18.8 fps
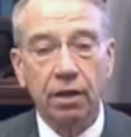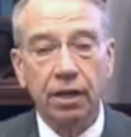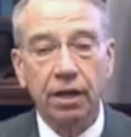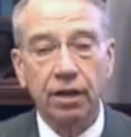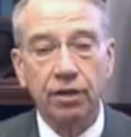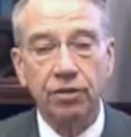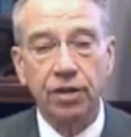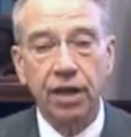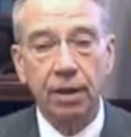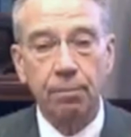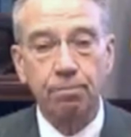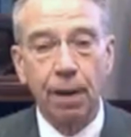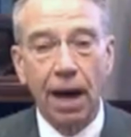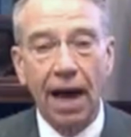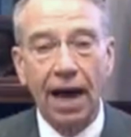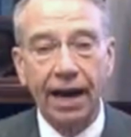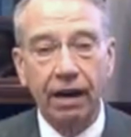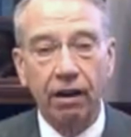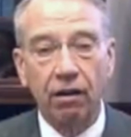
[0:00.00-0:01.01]
is a
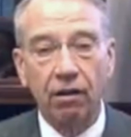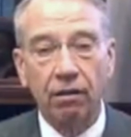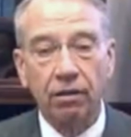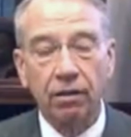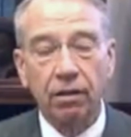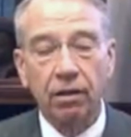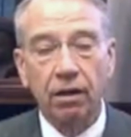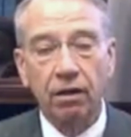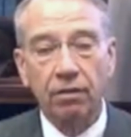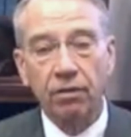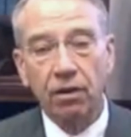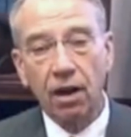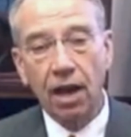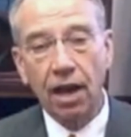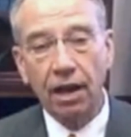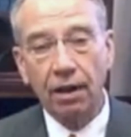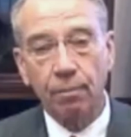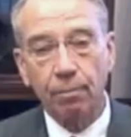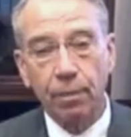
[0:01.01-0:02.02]
buyer of a
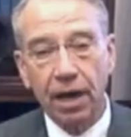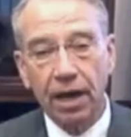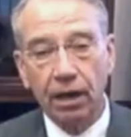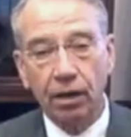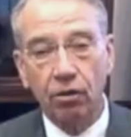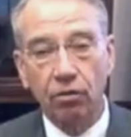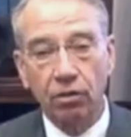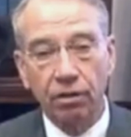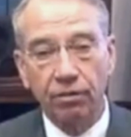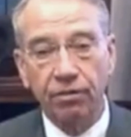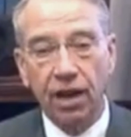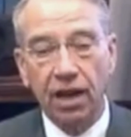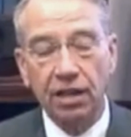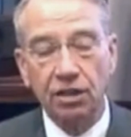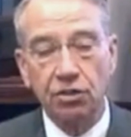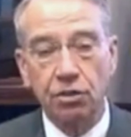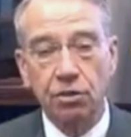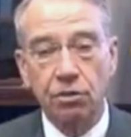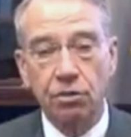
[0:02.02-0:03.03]
lot of medical
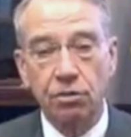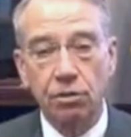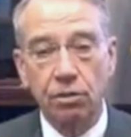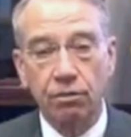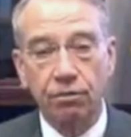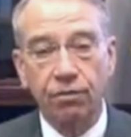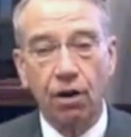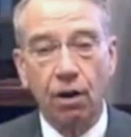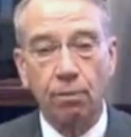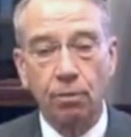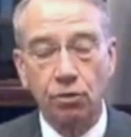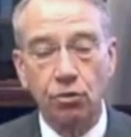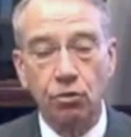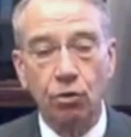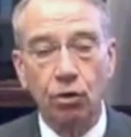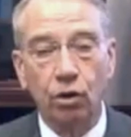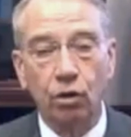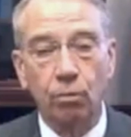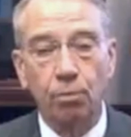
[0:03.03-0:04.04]
devices and
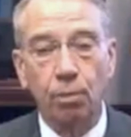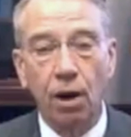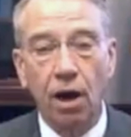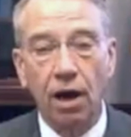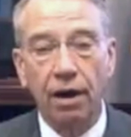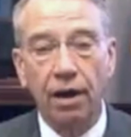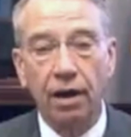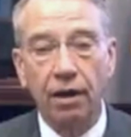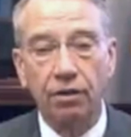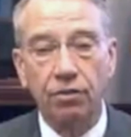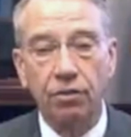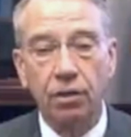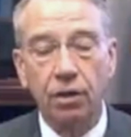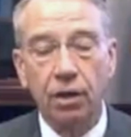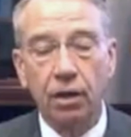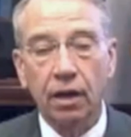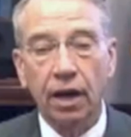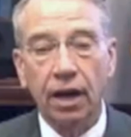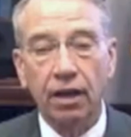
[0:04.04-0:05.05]
pharmaceutical products.
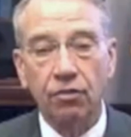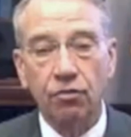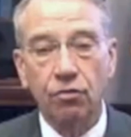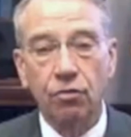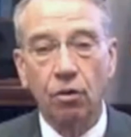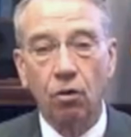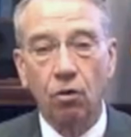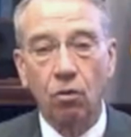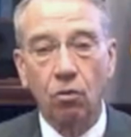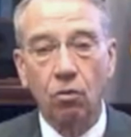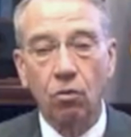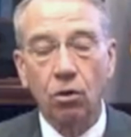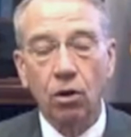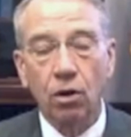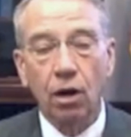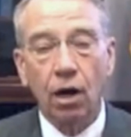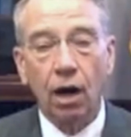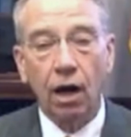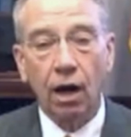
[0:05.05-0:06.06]
And so
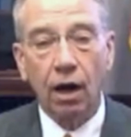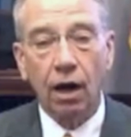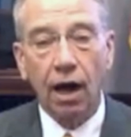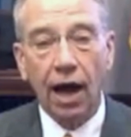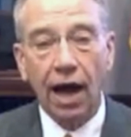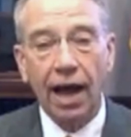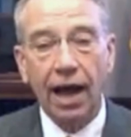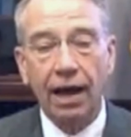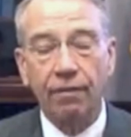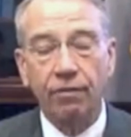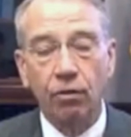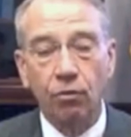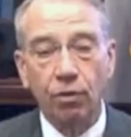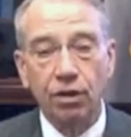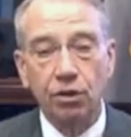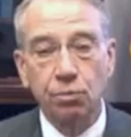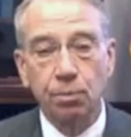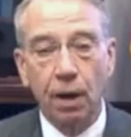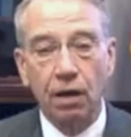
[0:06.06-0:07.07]
I have a
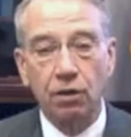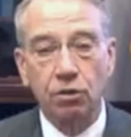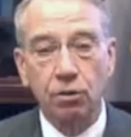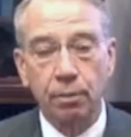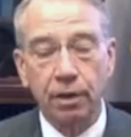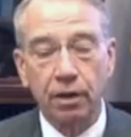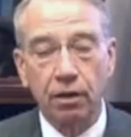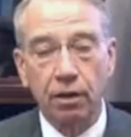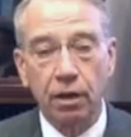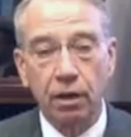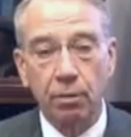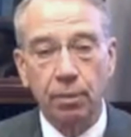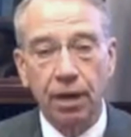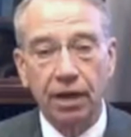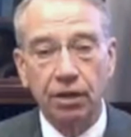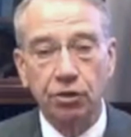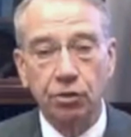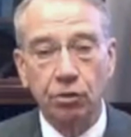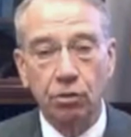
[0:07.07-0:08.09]
responsibility to
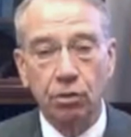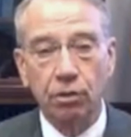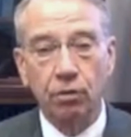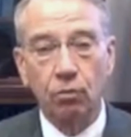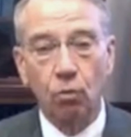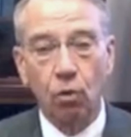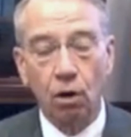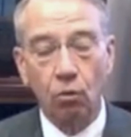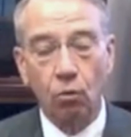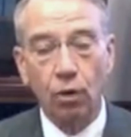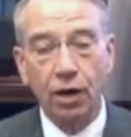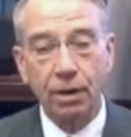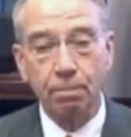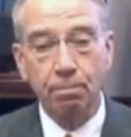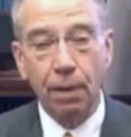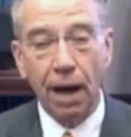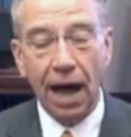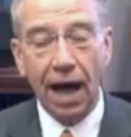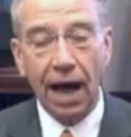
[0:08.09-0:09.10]
make sure that what we
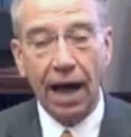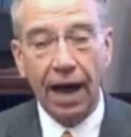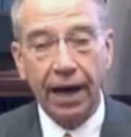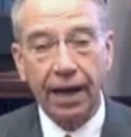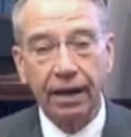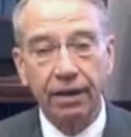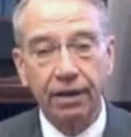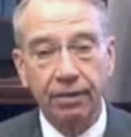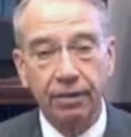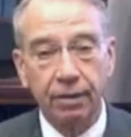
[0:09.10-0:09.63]
buy,